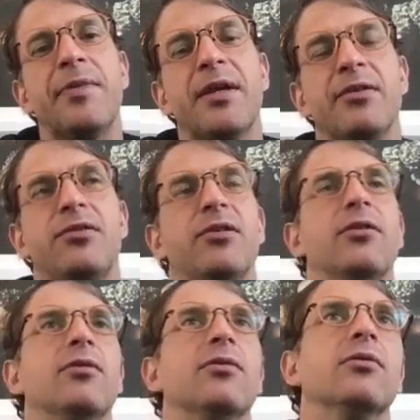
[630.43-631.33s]
and
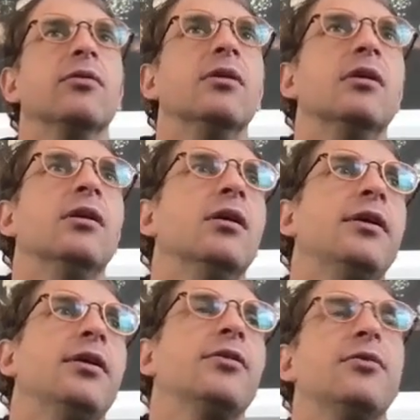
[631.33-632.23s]
so
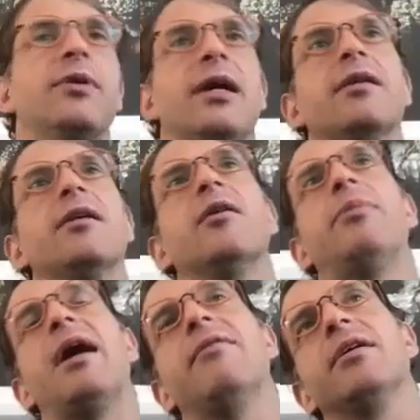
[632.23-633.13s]
you know we ended up
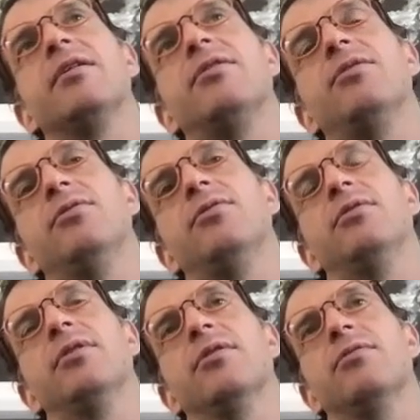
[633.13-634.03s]
having to
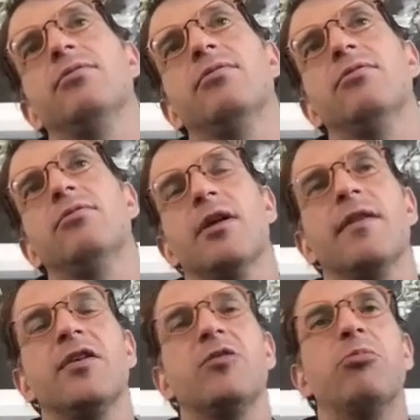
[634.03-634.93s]
you know run
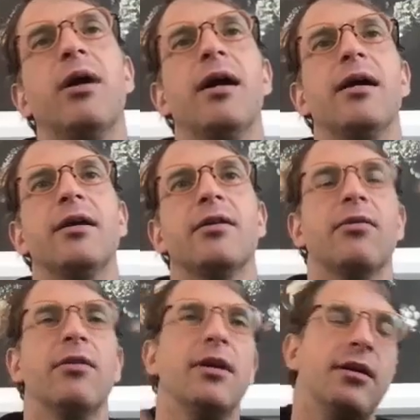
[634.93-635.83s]
this by you know
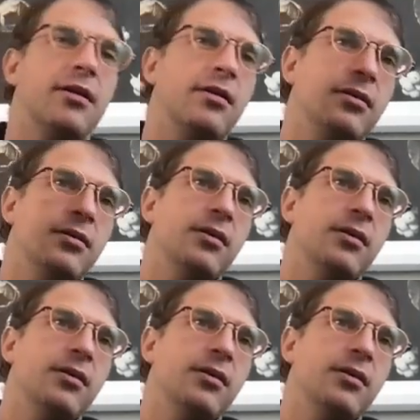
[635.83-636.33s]
their